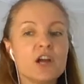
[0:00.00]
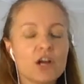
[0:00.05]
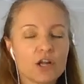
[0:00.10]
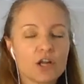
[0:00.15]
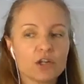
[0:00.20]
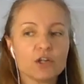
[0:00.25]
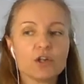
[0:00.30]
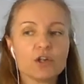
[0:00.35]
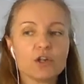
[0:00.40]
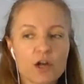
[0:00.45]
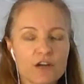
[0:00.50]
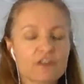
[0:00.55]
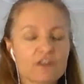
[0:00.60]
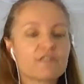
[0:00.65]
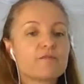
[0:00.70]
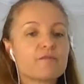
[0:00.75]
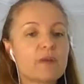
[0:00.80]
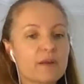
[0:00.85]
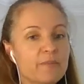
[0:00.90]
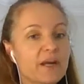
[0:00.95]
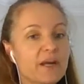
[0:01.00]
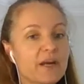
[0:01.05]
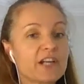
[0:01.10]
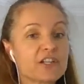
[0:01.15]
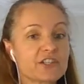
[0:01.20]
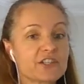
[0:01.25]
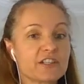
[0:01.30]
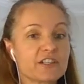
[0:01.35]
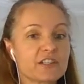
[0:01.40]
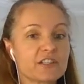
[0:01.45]
A lot of my
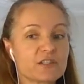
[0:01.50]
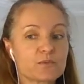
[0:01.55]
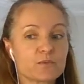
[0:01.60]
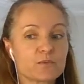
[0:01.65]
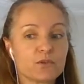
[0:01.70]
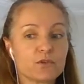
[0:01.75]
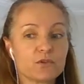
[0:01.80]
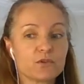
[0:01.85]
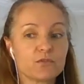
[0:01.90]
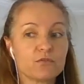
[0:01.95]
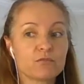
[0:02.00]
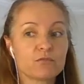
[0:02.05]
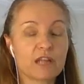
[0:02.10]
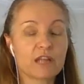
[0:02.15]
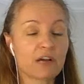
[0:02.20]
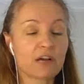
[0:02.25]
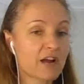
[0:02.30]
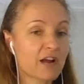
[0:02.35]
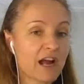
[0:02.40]
patients they'll